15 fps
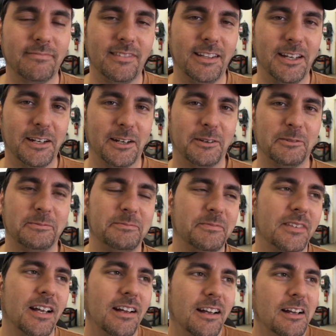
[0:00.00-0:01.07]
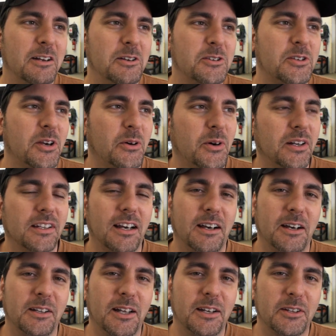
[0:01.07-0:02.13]
you know. So a
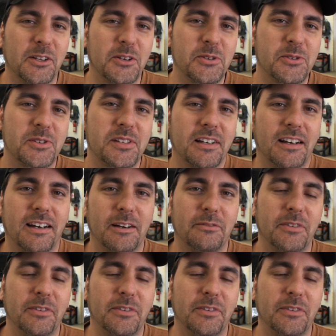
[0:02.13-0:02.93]
lot, a lot of those uh,